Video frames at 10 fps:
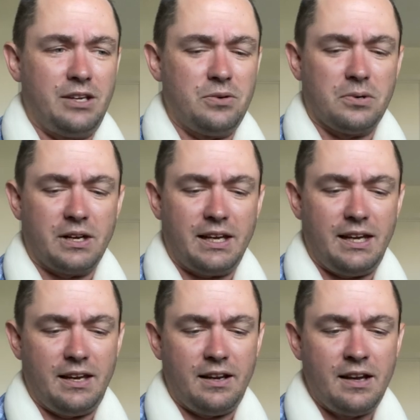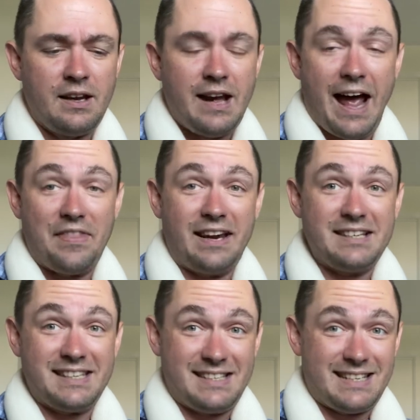you were a kid. And that
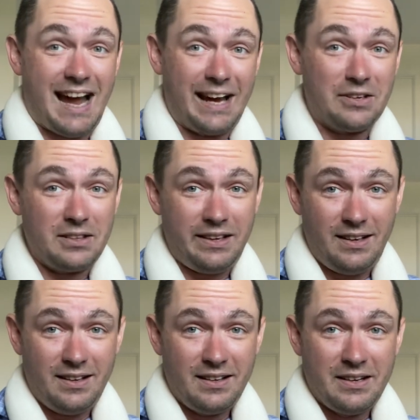is entirely